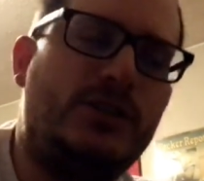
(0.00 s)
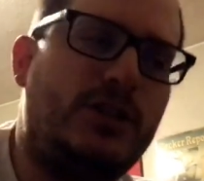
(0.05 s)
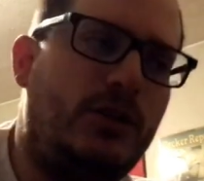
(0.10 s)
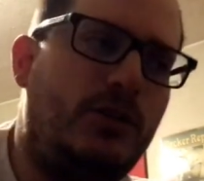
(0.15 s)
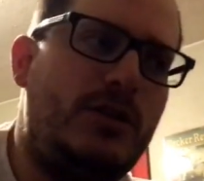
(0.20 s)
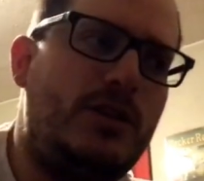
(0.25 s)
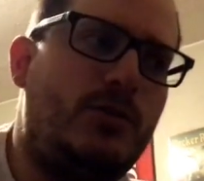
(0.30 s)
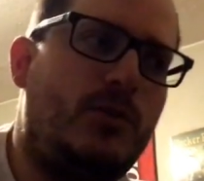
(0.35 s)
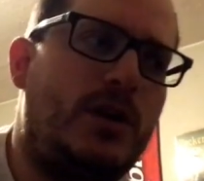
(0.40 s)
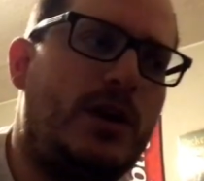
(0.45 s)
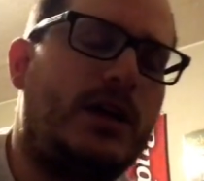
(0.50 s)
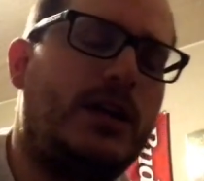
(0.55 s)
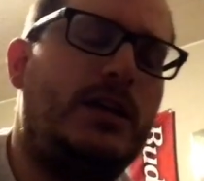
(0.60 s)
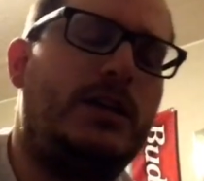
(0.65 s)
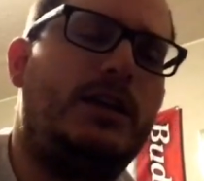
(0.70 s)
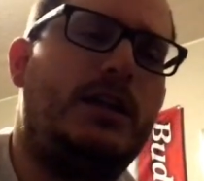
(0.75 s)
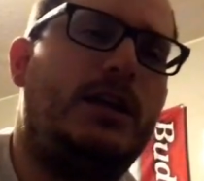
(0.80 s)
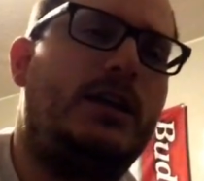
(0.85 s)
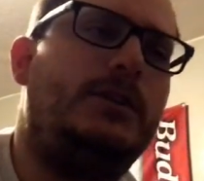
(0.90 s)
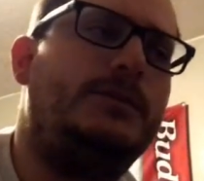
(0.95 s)
slowly
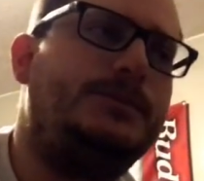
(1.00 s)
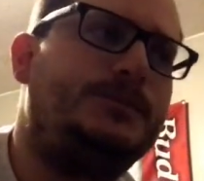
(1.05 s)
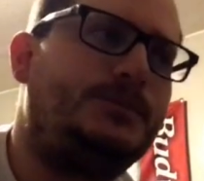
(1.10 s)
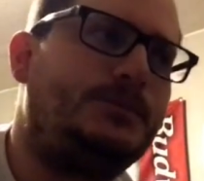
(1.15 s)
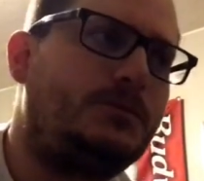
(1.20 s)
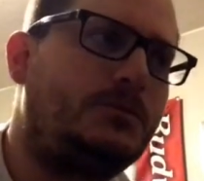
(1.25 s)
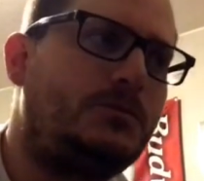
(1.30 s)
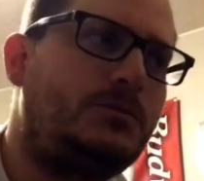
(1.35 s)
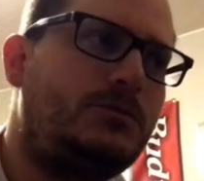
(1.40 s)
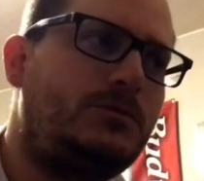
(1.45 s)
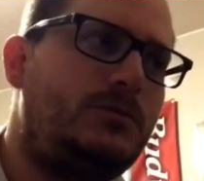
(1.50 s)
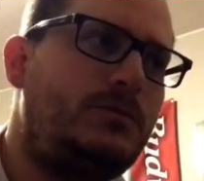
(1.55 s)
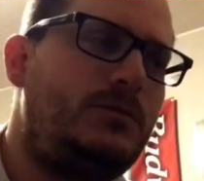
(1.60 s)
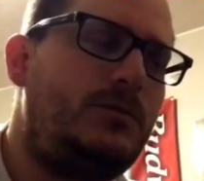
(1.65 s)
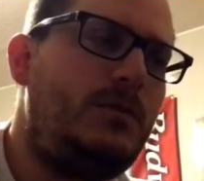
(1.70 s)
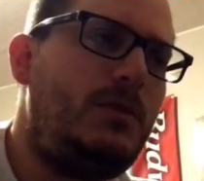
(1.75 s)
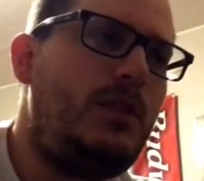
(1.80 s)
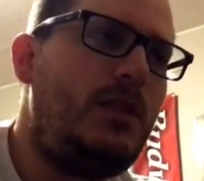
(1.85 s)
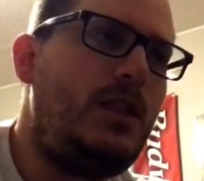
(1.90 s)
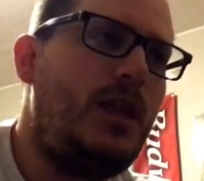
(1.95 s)
working there.
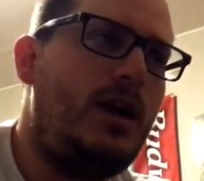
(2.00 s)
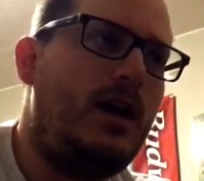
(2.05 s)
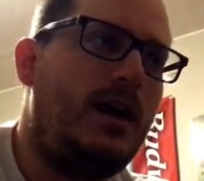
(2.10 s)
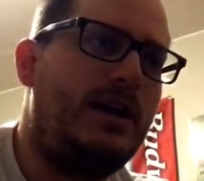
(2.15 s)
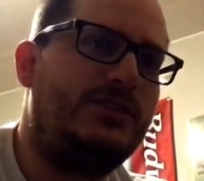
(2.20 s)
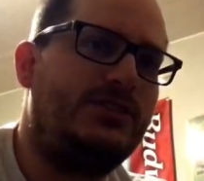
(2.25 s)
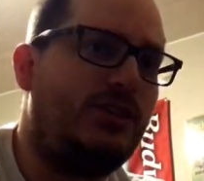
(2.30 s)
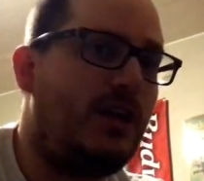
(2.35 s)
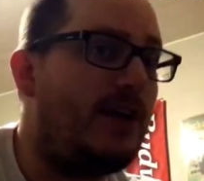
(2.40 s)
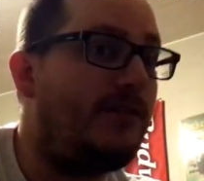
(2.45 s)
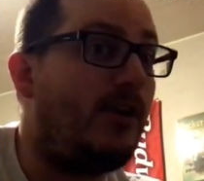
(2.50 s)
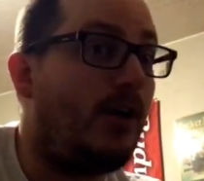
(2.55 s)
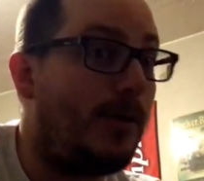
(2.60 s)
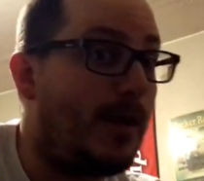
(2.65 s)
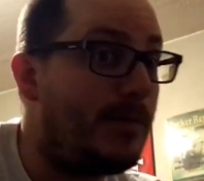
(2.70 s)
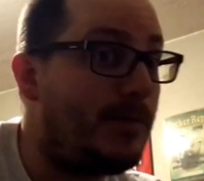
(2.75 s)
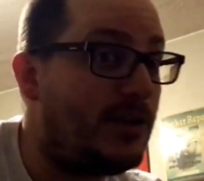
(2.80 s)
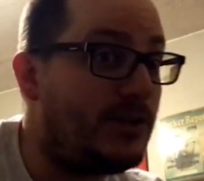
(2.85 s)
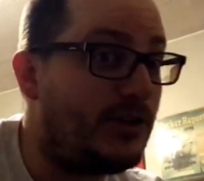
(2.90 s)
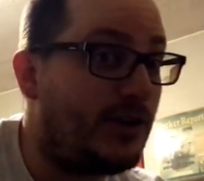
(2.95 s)
I still have all
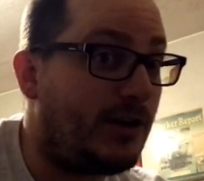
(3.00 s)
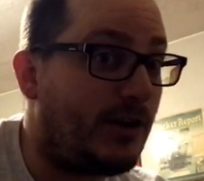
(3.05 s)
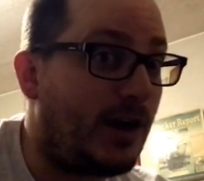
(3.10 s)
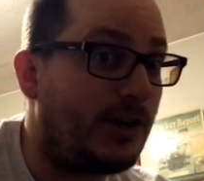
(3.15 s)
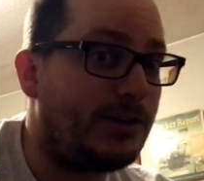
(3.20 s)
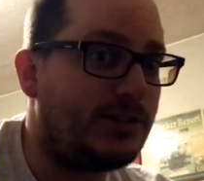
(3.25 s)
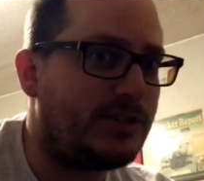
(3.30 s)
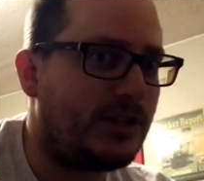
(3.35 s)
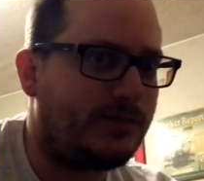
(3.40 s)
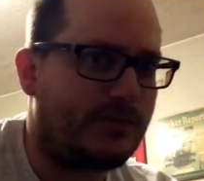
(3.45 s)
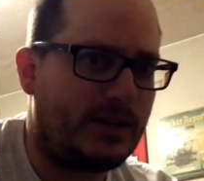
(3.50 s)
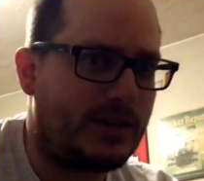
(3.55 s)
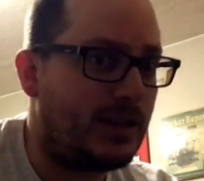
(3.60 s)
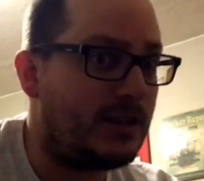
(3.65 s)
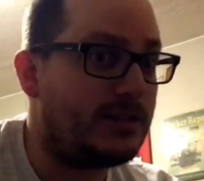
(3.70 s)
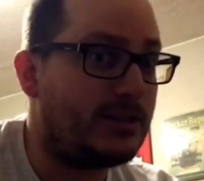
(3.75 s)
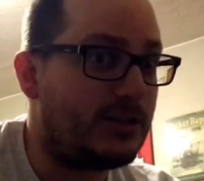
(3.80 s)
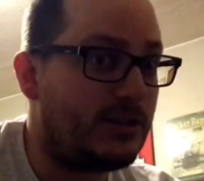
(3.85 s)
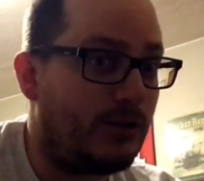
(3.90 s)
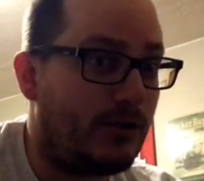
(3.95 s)
my BJ Rogers stuff that
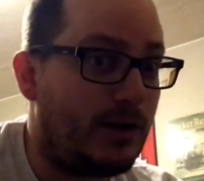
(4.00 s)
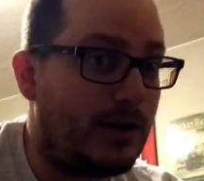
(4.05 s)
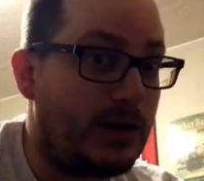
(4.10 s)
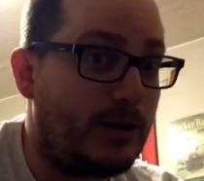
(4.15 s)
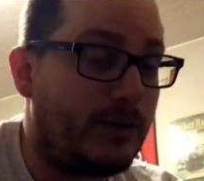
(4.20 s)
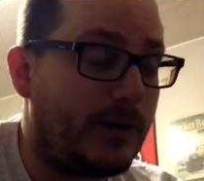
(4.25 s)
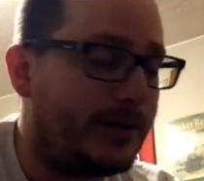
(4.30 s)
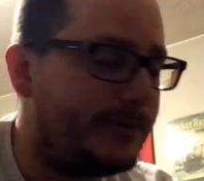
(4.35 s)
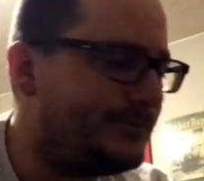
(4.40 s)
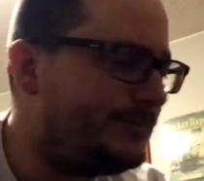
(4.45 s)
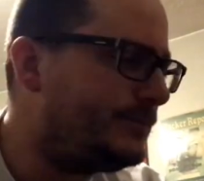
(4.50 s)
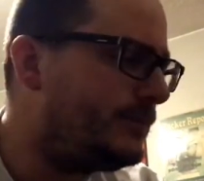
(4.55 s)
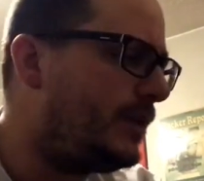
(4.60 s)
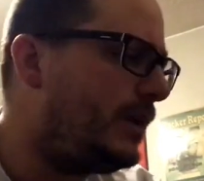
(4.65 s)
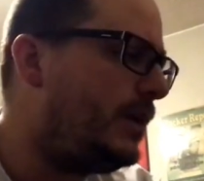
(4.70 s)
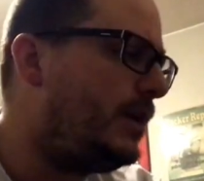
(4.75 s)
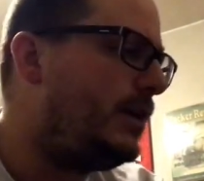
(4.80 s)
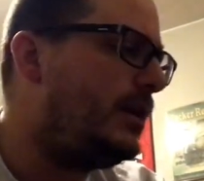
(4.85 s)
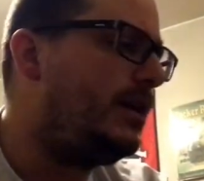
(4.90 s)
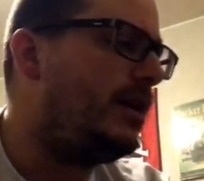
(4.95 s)
doesn't go anywhere.
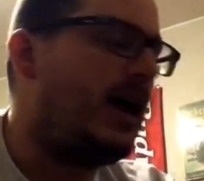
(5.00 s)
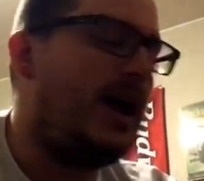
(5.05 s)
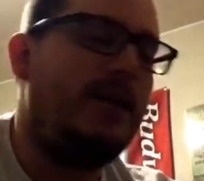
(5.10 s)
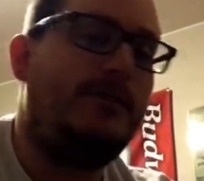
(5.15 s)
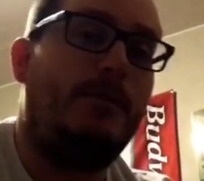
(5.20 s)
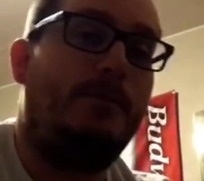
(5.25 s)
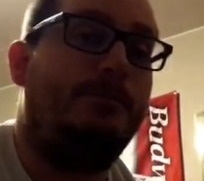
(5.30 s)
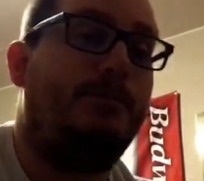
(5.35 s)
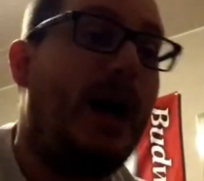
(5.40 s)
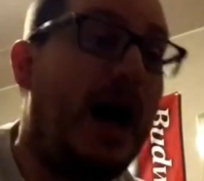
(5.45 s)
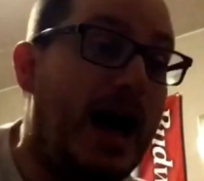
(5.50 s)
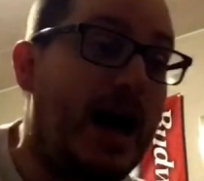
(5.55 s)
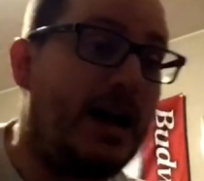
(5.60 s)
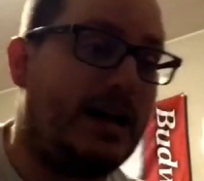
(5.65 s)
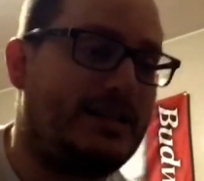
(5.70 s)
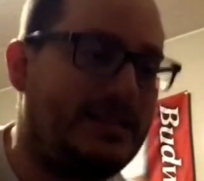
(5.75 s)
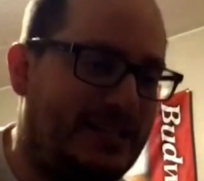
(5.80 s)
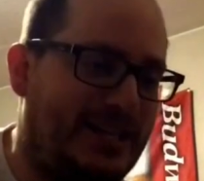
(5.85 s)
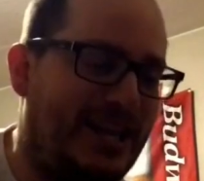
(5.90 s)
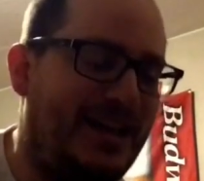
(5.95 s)
I have a
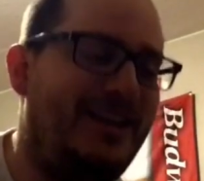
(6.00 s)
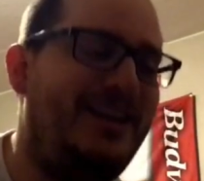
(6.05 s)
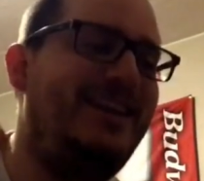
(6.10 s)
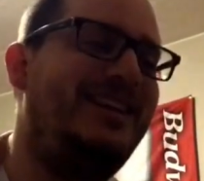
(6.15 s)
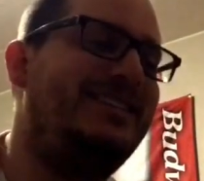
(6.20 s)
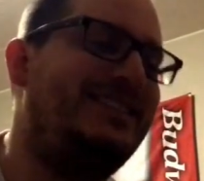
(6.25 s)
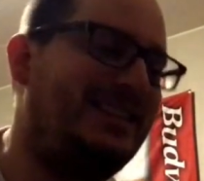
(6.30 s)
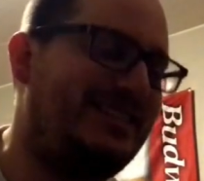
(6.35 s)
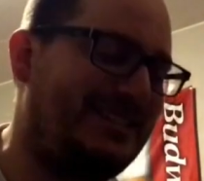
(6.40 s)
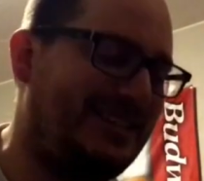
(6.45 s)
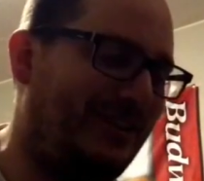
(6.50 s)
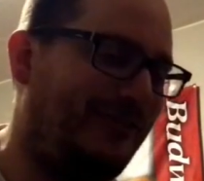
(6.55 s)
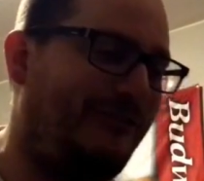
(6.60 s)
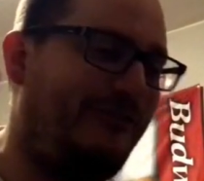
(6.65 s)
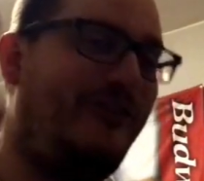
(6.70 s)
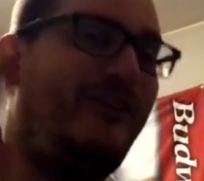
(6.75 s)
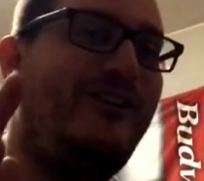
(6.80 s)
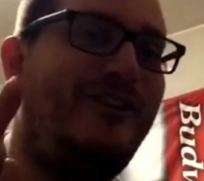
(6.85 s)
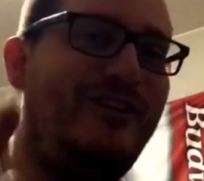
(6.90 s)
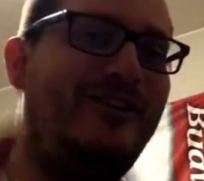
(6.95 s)
box just
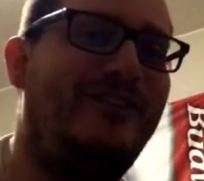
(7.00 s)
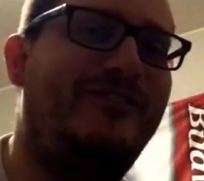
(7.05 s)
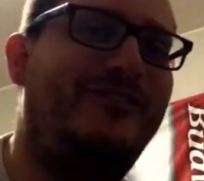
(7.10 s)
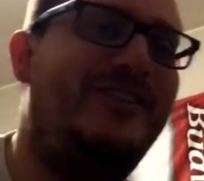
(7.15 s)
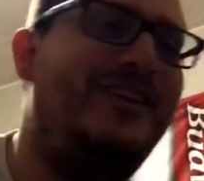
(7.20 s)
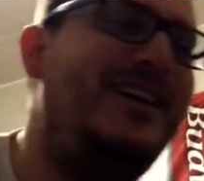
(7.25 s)
full of